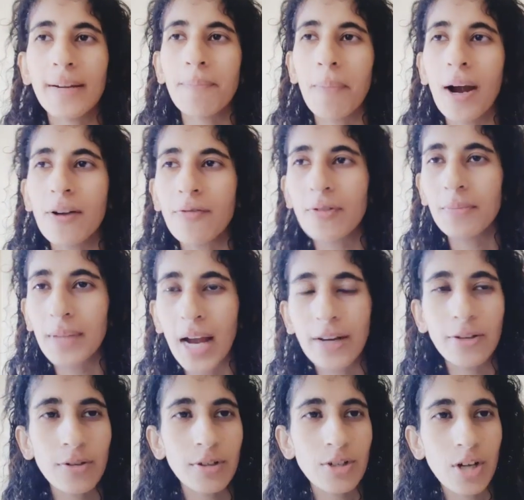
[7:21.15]
Apart from that,
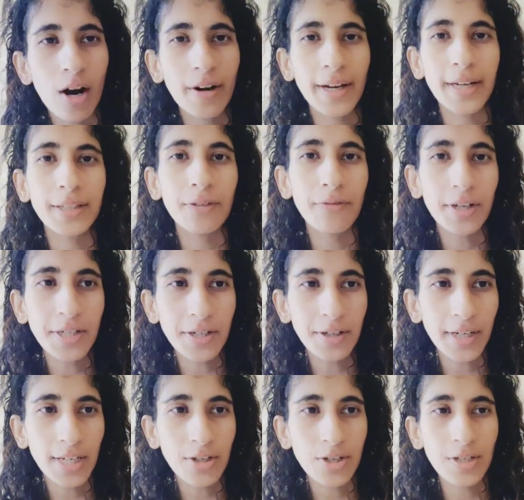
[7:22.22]
you could target the winter
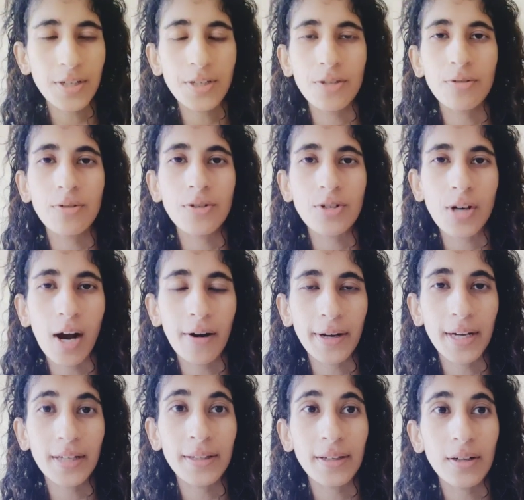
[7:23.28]
niches, you could
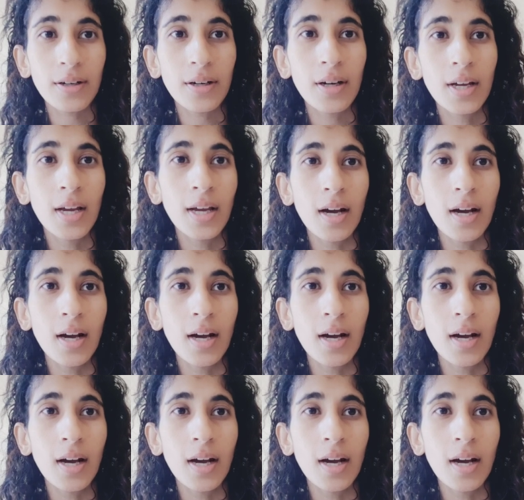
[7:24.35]
target the